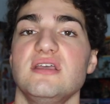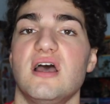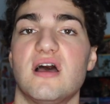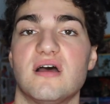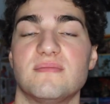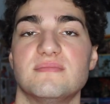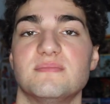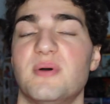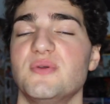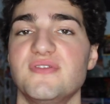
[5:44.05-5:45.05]

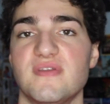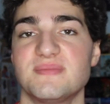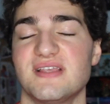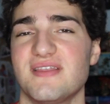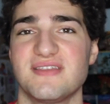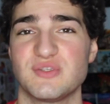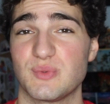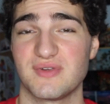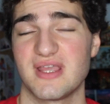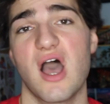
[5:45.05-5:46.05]
Both of them said that things
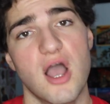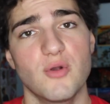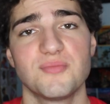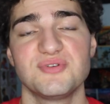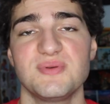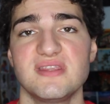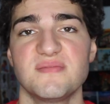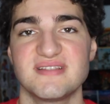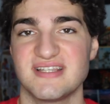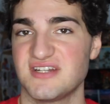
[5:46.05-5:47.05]
were really awkward between
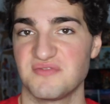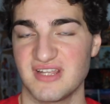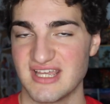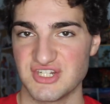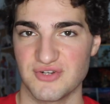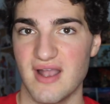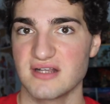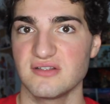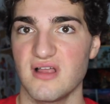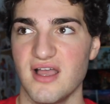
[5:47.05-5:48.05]
them as they didn't really
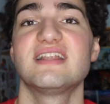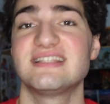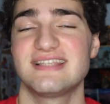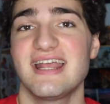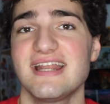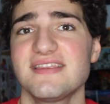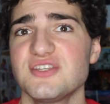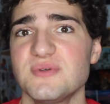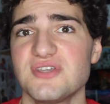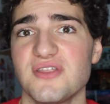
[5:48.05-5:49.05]
interact a lot. They didn't say anything
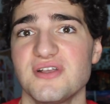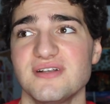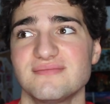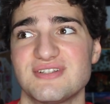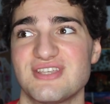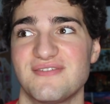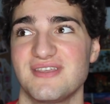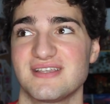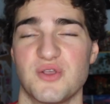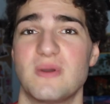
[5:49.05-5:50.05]
to each other, which I feel
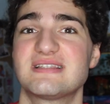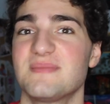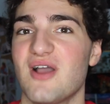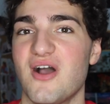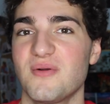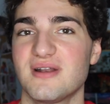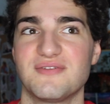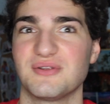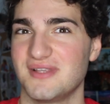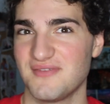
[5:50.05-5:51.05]
like is always going to be awkward
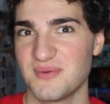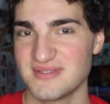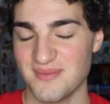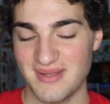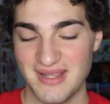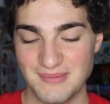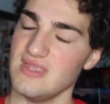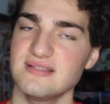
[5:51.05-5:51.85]
if you're living with somebody.